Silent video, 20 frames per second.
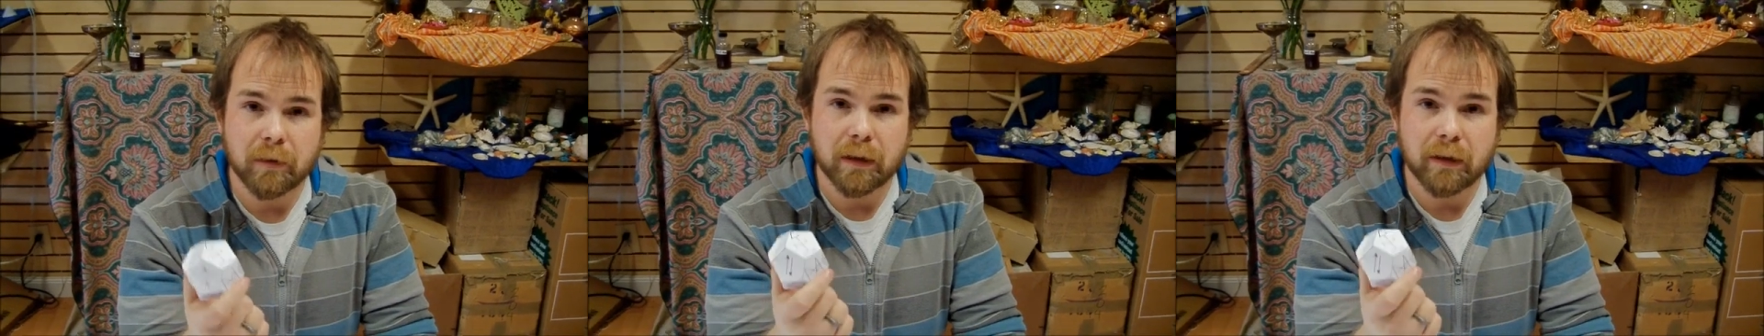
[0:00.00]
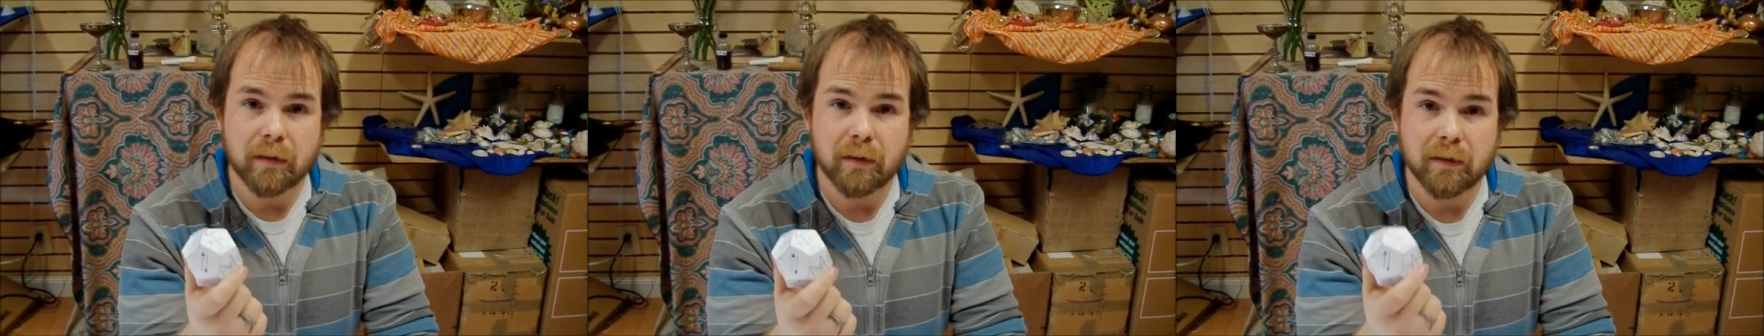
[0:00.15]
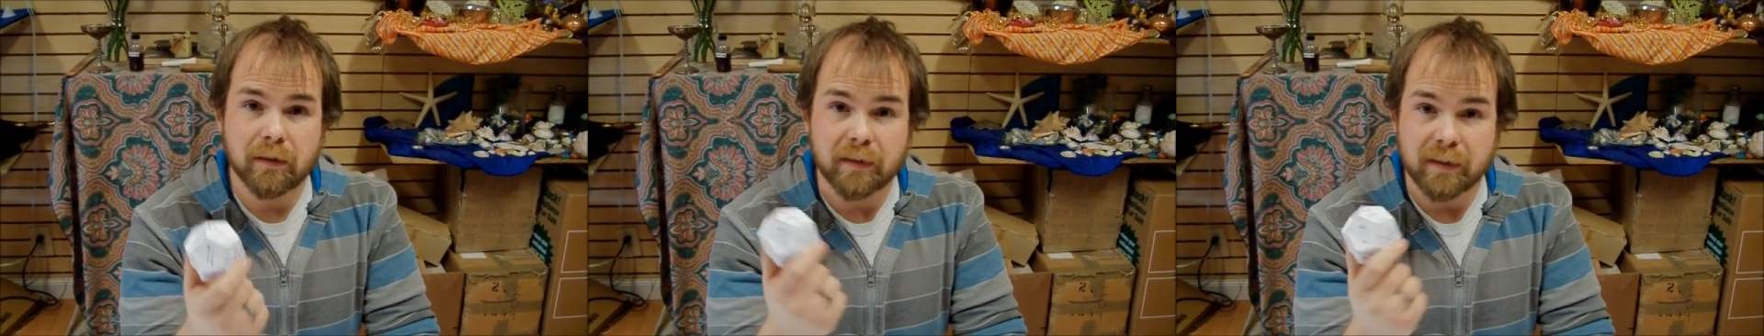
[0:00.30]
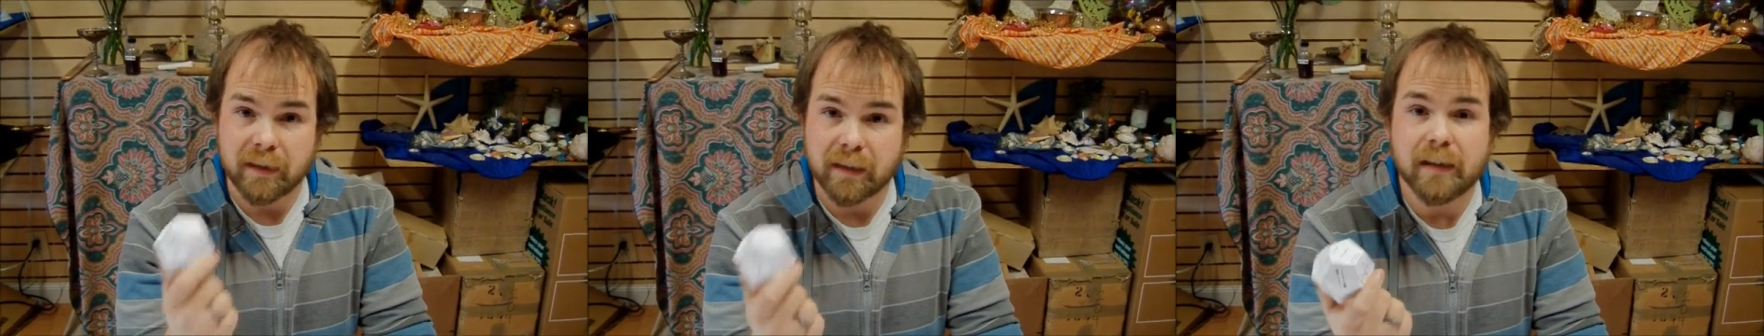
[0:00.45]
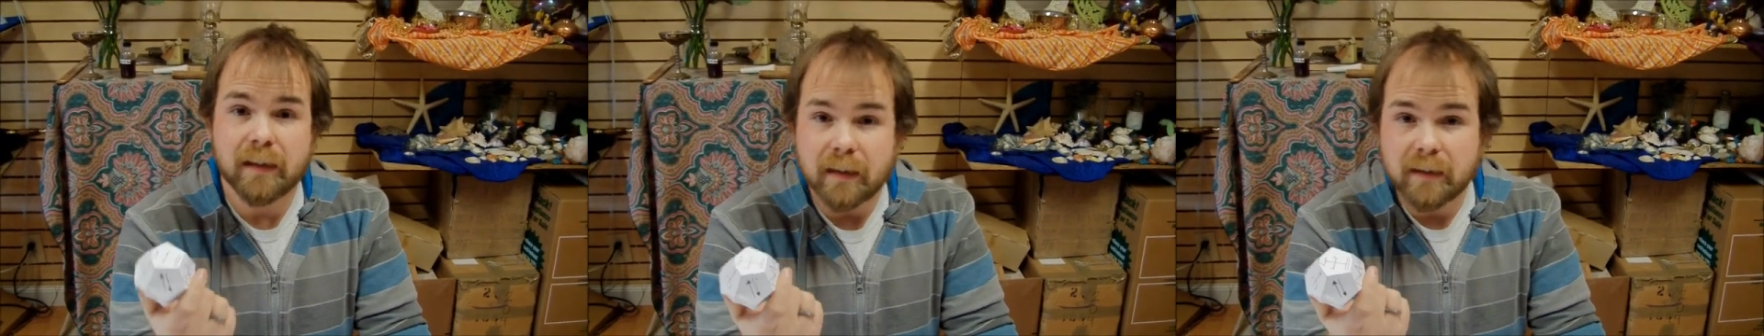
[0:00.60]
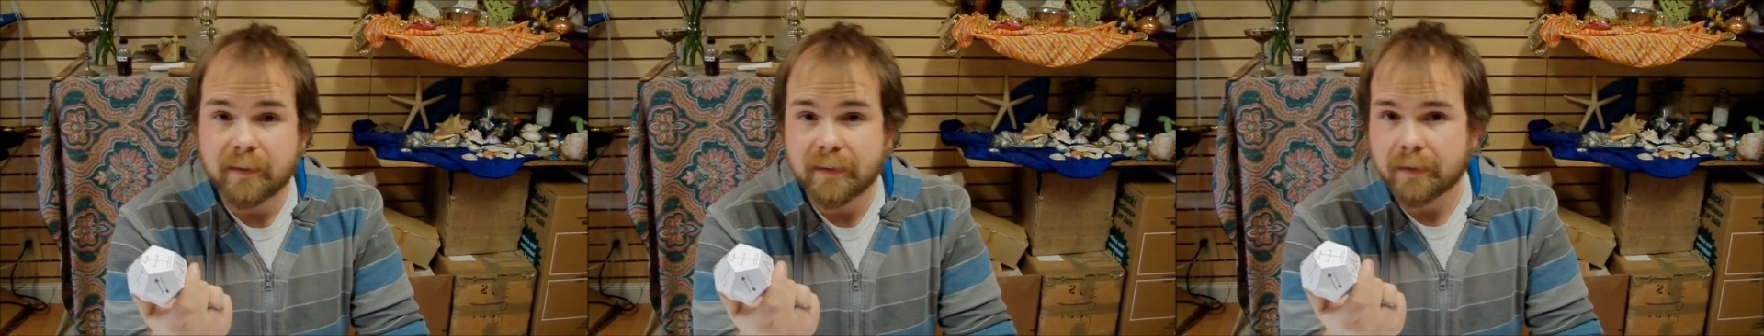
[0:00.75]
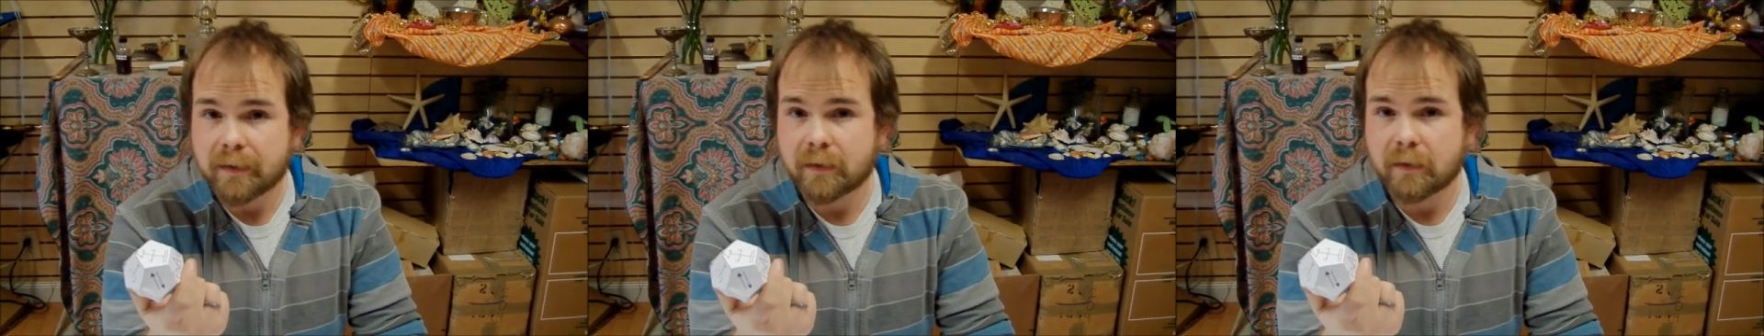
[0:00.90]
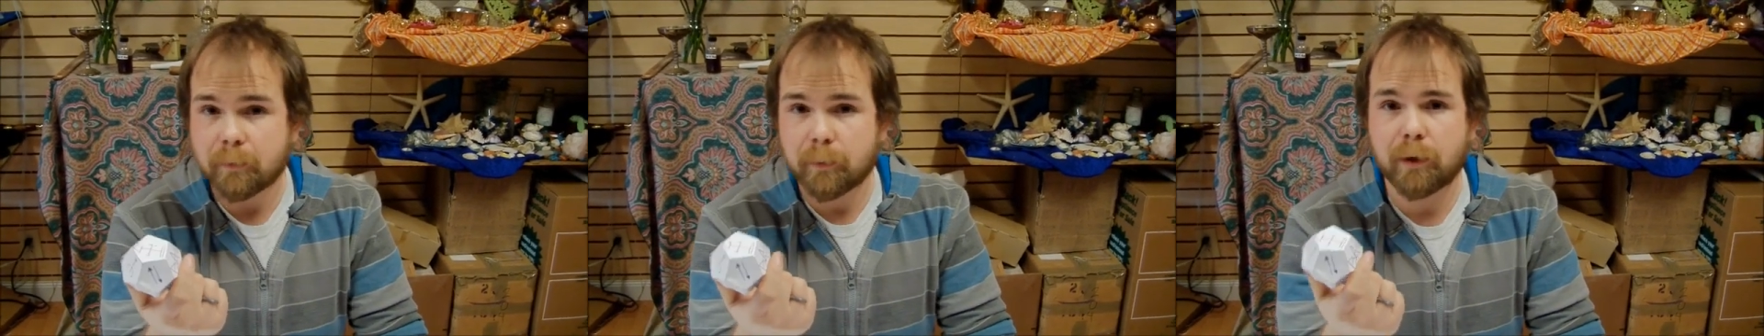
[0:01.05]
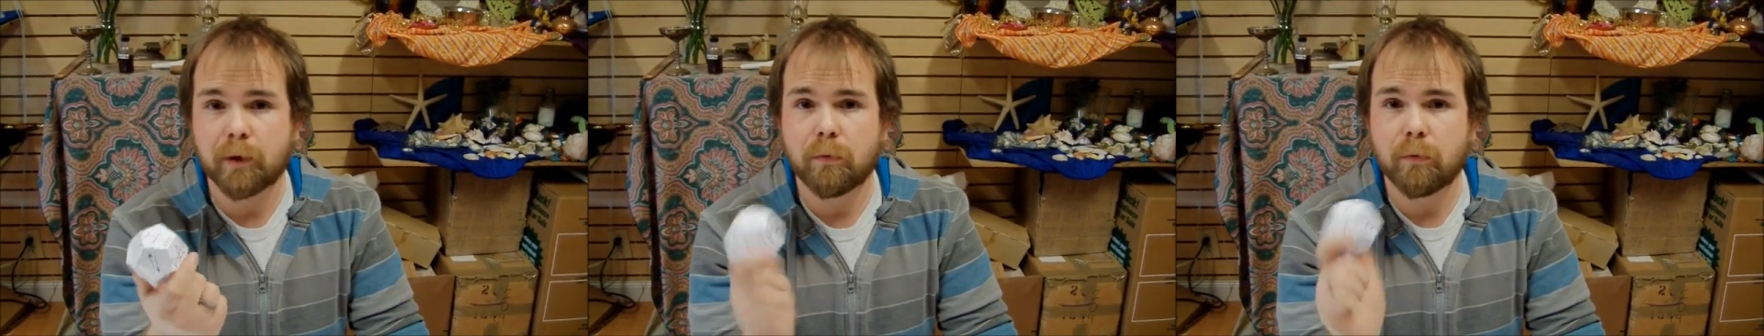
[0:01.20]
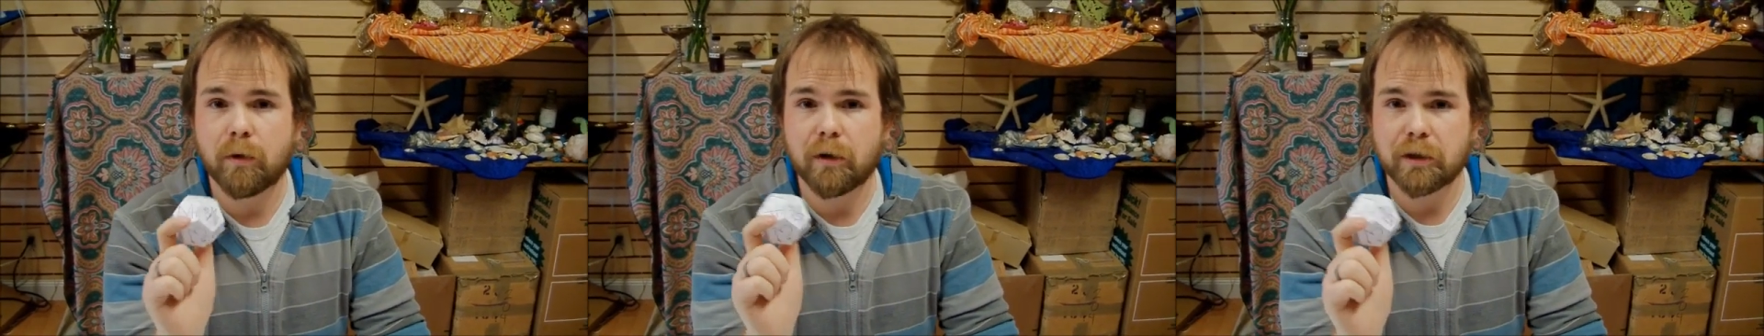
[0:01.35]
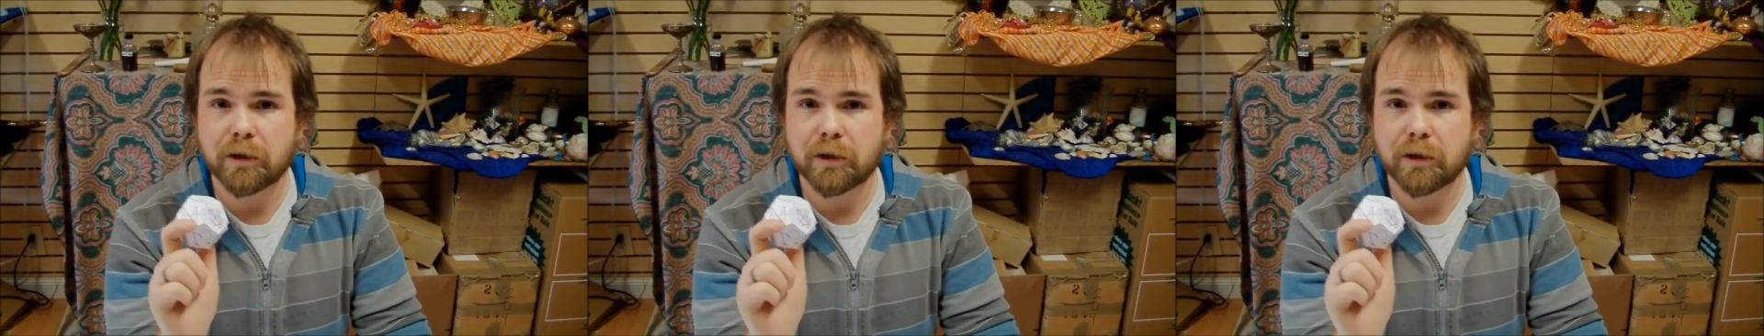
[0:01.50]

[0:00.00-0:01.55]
because he is the spirit